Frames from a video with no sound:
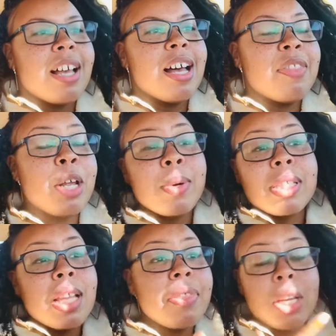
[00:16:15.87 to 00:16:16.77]
There was
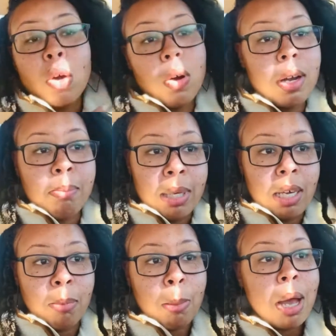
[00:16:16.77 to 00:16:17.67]
nothing on
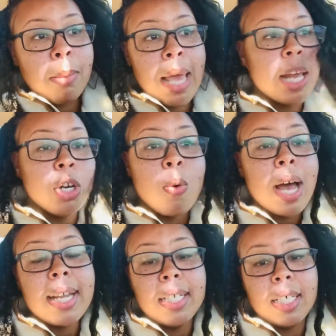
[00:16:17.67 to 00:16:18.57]
me. My mom had no
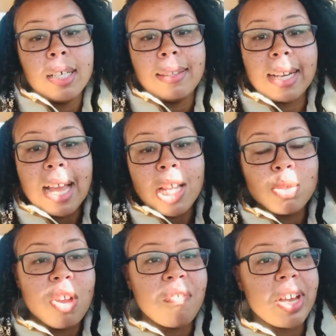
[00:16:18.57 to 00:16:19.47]
idea that I got
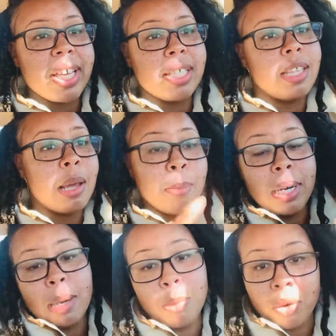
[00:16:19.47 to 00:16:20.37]
into a fight until that
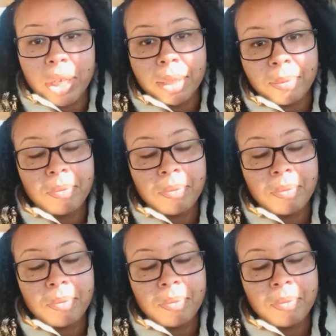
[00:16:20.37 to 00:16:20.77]
Monday morning.